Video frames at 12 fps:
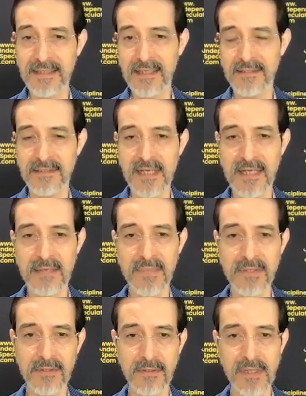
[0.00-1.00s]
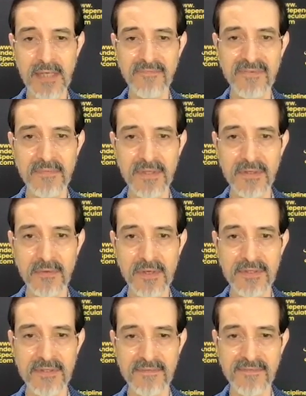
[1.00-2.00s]
That's not a mineral I'm familiar
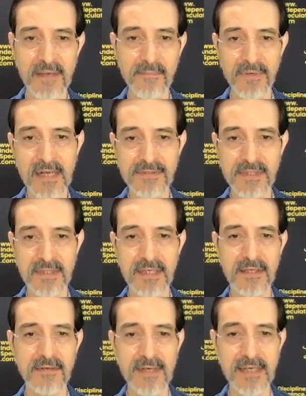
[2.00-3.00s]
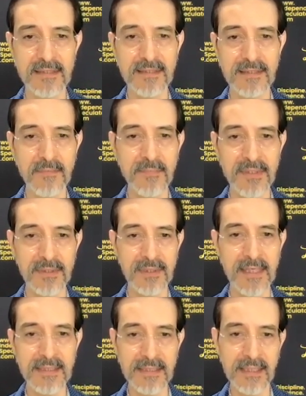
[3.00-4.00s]
with, if I'm pronouncing that correctly,
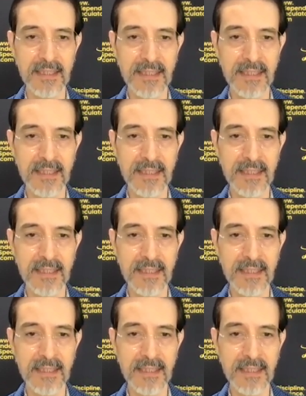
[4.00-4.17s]
lepidolite.